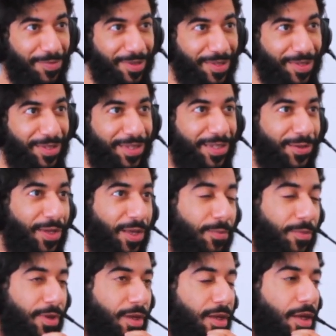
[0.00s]
Mm-hmm.
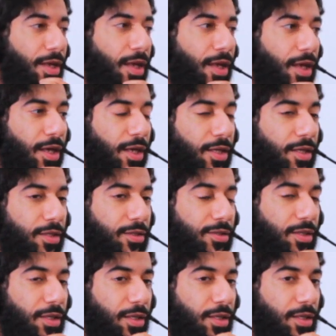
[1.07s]
Okay.
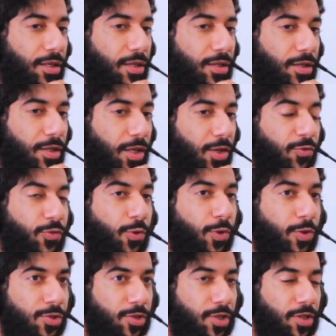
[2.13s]
And uh,
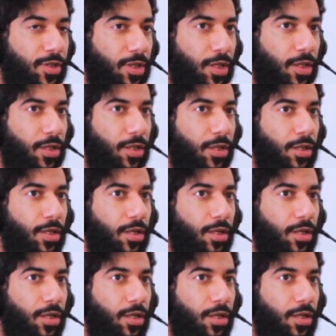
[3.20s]
unfortunately,